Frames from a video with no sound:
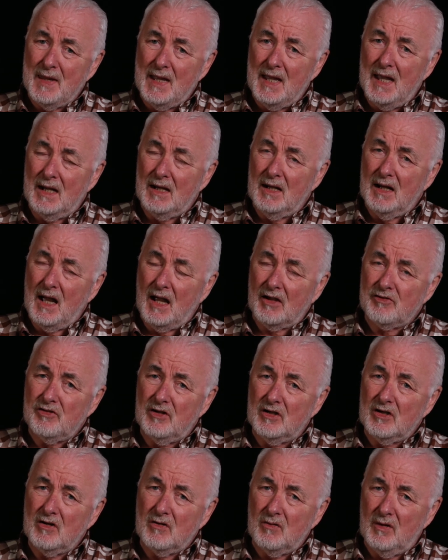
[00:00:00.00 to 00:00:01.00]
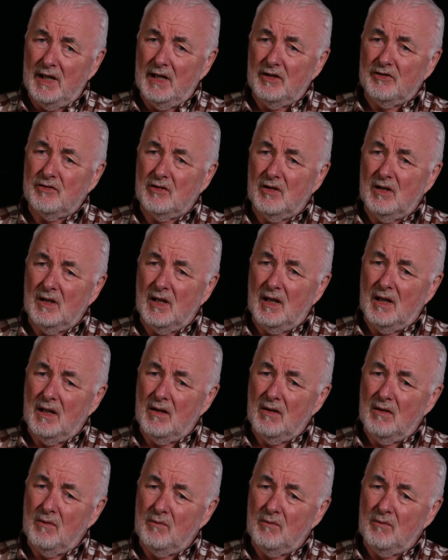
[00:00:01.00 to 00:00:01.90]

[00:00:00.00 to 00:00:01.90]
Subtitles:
it actually creates a